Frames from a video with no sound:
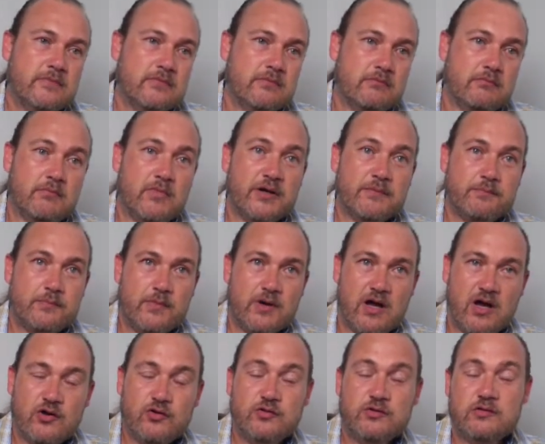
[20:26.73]
my
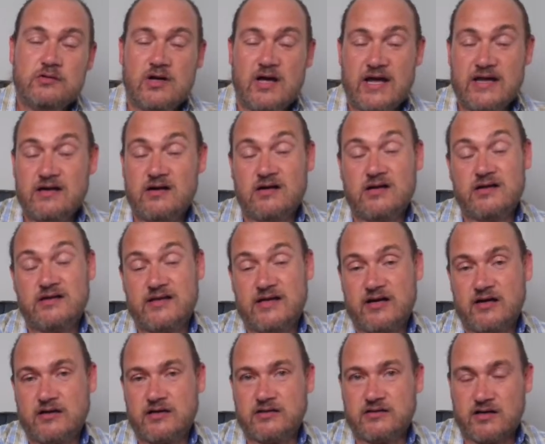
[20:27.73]
own AI that I
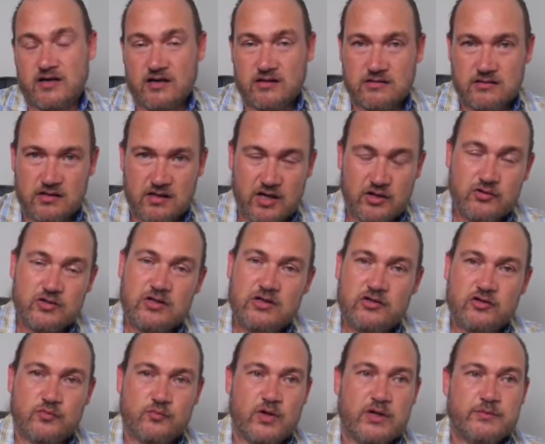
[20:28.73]
can run locally
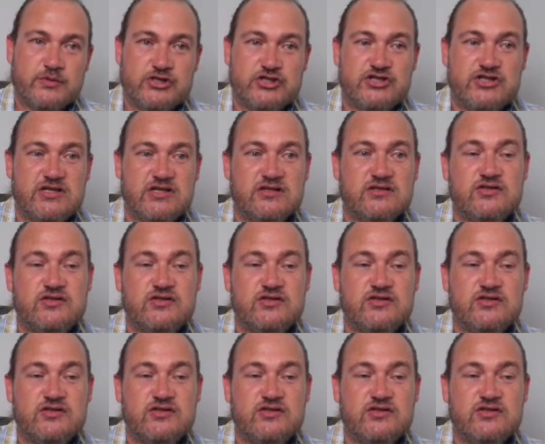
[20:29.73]
on my machine